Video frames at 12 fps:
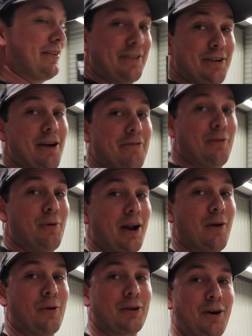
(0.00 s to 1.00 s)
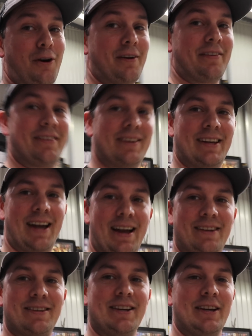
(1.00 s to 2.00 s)
stuff and what I worked the hardest to
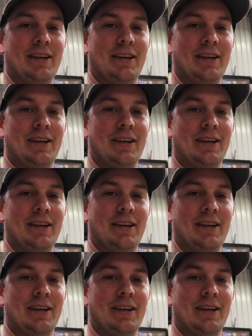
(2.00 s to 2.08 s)
get.